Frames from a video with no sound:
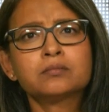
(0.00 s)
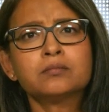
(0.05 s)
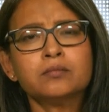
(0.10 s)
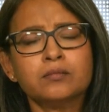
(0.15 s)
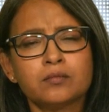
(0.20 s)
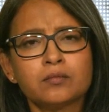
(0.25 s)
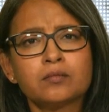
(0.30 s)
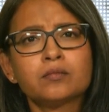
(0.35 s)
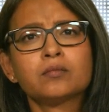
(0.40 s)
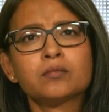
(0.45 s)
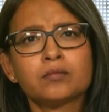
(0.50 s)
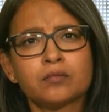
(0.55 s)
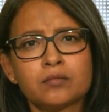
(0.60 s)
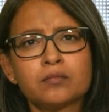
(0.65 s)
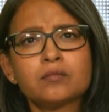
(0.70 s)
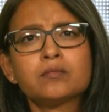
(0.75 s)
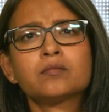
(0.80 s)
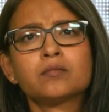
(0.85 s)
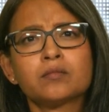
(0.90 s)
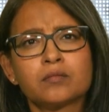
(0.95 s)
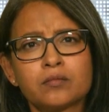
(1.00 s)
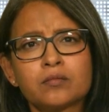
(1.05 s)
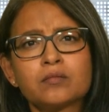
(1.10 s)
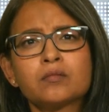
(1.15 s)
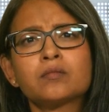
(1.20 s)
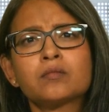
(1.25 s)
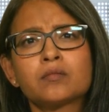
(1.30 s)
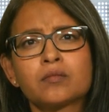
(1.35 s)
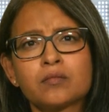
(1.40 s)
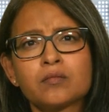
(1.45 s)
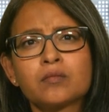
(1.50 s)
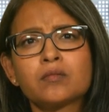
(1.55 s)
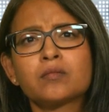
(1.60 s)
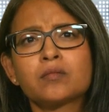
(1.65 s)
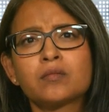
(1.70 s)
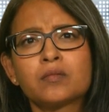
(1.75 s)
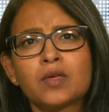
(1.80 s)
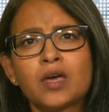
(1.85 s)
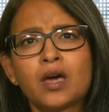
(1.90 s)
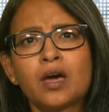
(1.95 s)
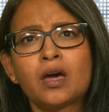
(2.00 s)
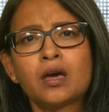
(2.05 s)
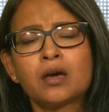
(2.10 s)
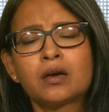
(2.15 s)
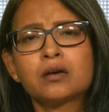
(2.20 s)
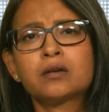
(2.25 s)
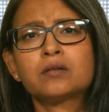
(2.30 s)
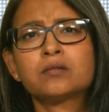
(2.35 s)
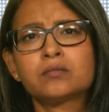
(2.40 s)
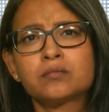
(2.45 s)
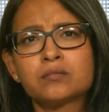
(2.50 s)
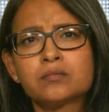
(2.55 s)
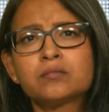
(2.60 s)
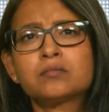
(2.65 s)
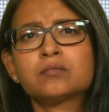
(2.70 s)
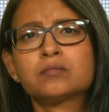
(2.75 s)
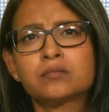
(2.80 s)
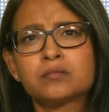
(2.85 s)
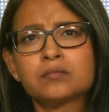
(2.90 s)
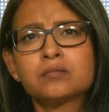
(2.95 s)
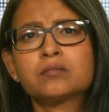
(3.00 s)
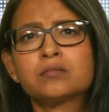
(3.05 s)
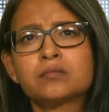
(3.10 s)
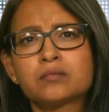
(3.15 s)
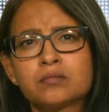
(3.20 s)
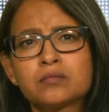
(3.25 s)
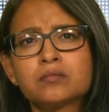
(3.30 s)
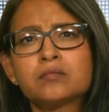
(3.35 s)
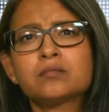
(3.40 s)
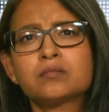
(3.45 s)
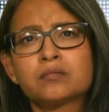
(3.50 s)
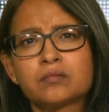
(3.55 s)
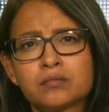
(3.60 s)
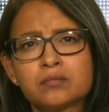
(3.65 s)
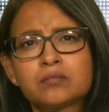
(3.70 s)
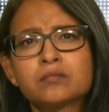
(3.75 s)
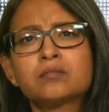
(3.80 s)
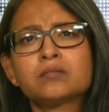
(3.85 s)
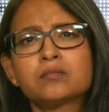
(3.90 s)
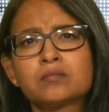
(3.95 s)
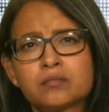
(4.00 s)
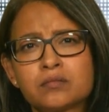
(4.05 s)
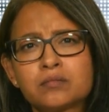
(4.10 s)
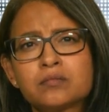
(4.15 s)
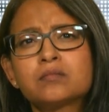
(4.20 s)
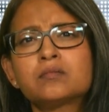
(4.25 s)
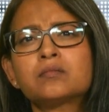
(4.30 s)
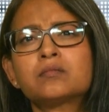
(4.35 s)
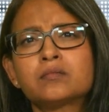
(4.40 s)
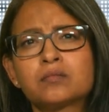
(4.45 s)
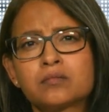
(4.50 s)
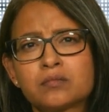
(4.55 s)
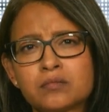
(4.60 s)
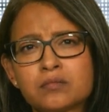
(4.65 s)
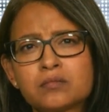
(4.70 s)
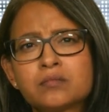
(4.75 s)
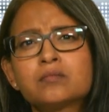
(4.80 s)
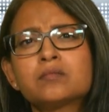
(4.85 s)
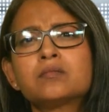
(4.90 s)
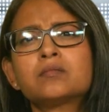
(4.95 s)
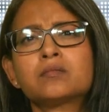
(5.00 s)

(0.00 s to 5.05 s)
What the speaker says: than than America or India. Actually, unfortunately,